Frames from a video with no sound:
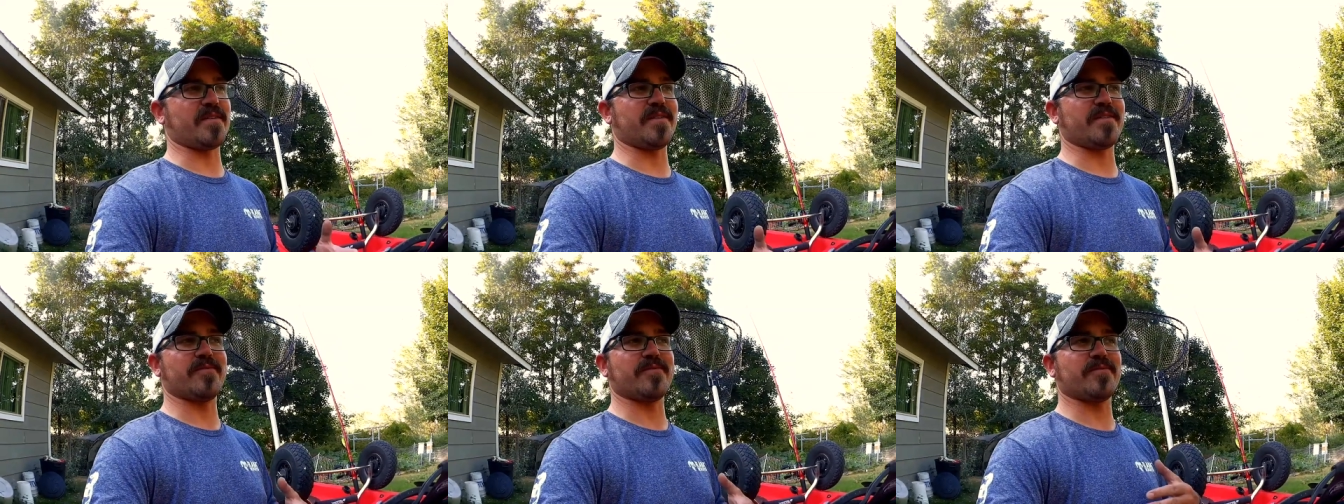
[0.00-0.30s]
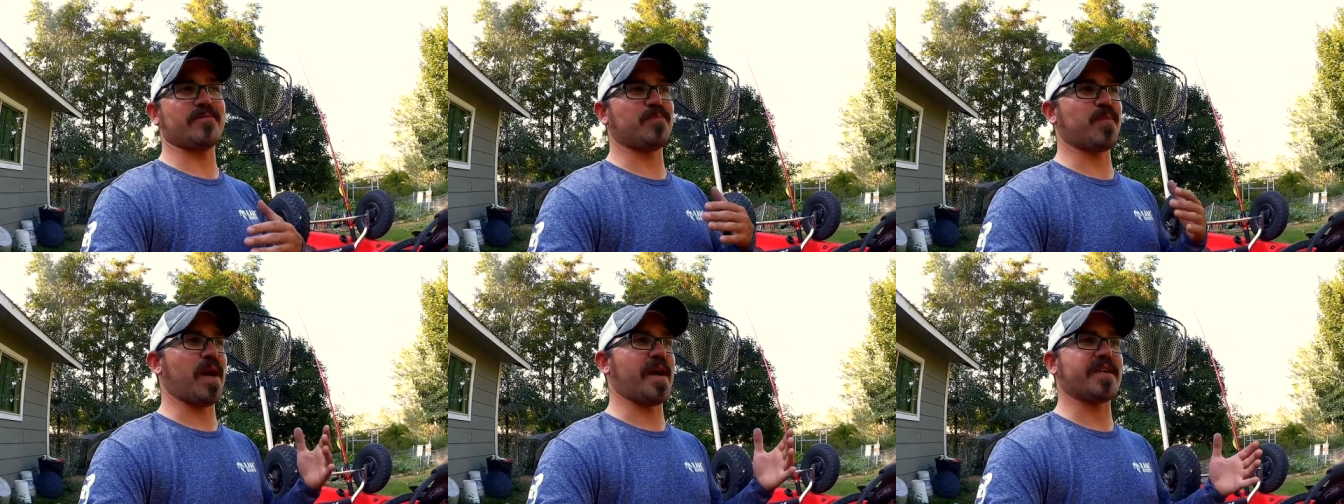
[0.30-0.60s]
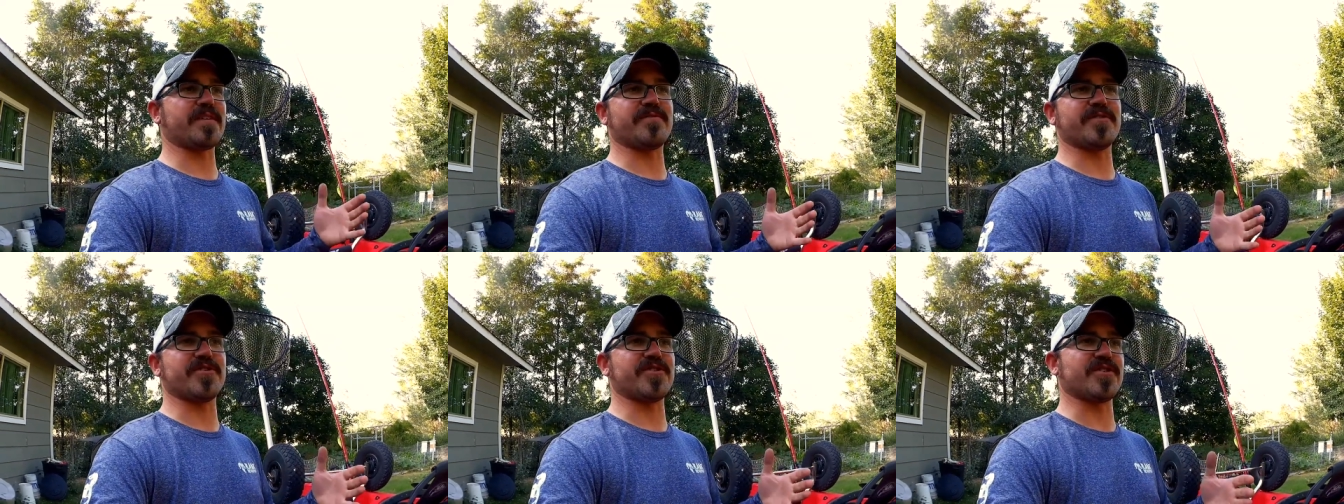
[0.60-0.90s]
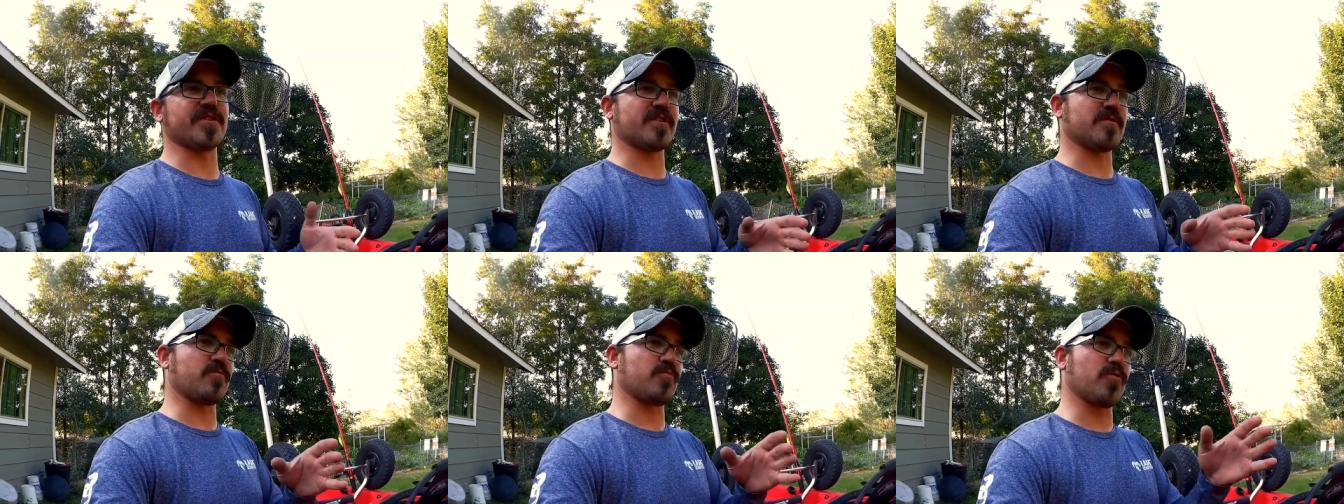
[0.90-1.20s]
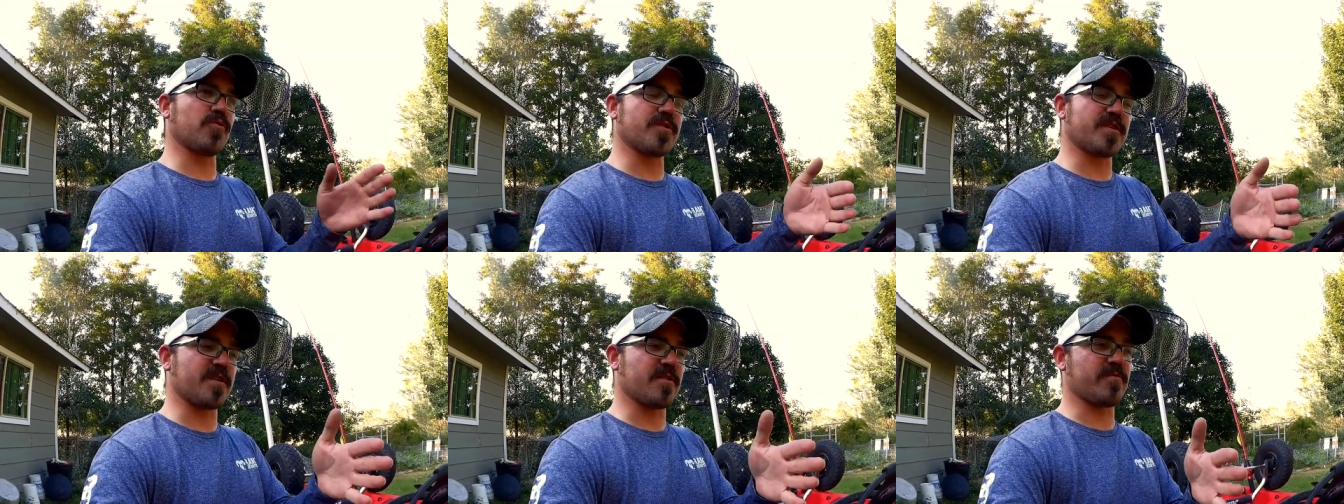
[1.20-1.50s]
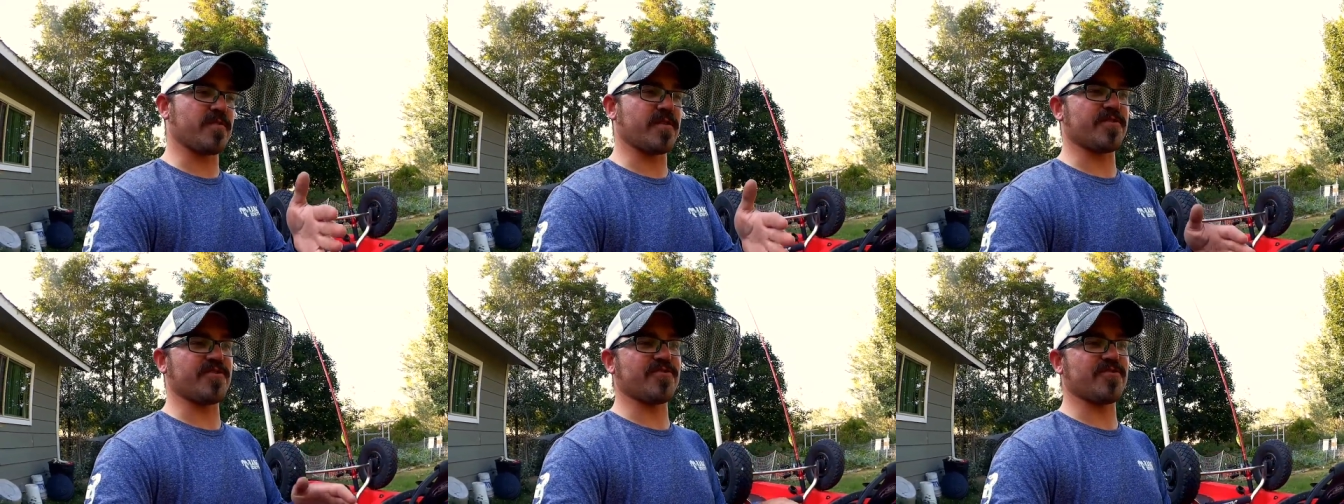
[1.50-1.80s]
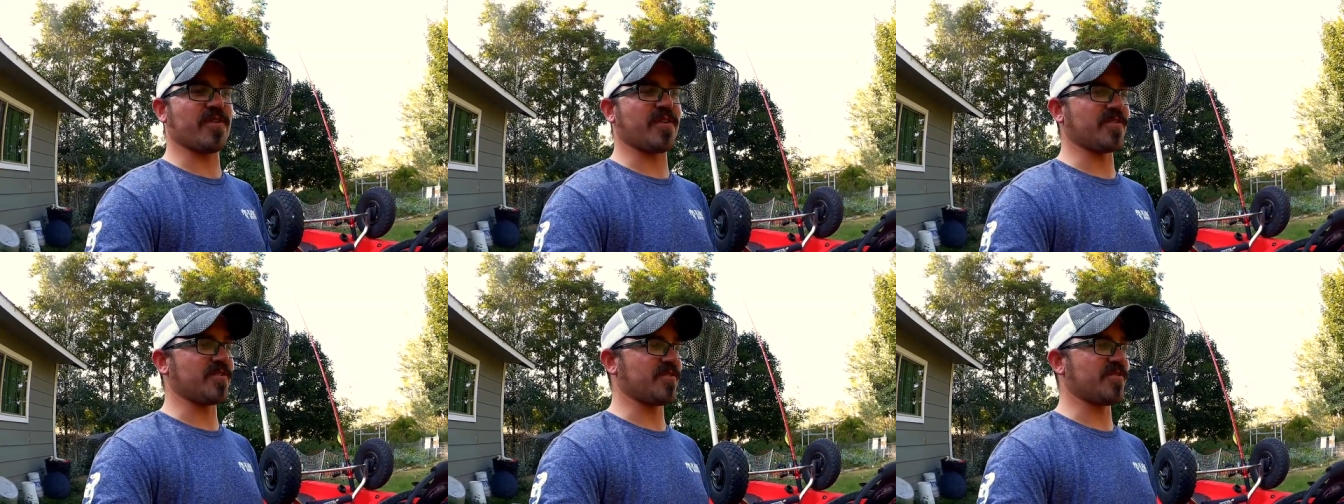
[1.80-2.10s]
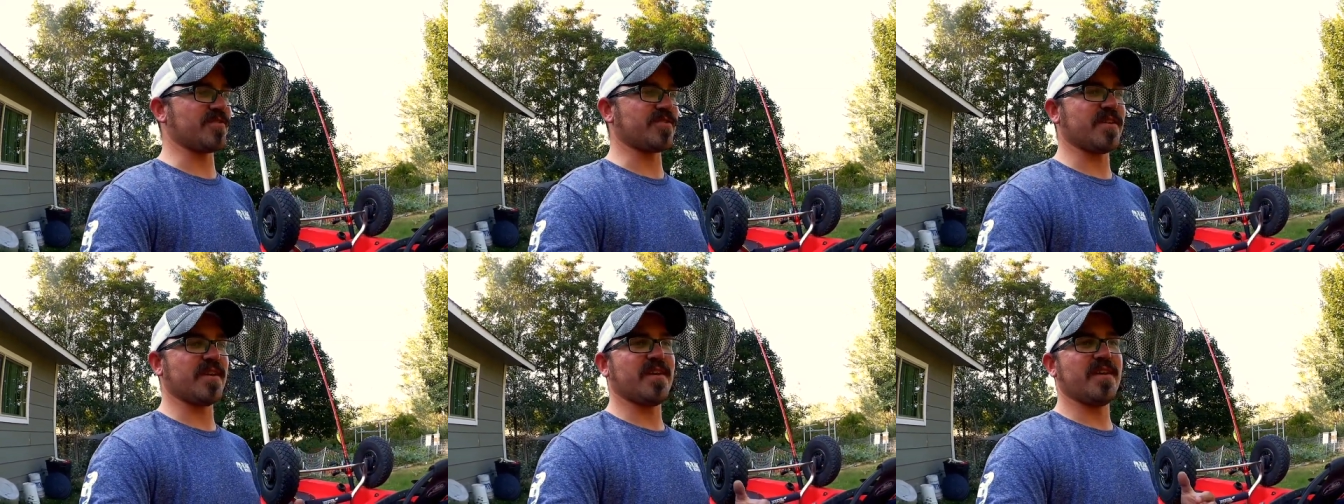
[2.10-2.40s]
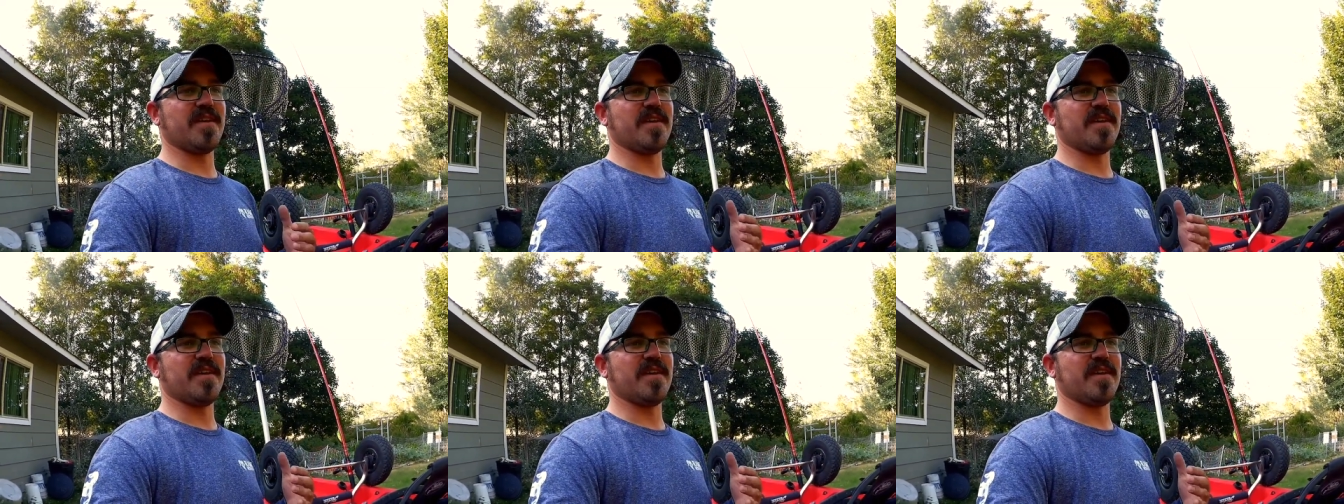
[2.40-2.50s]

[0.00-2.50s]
like bass fishing and working around structures.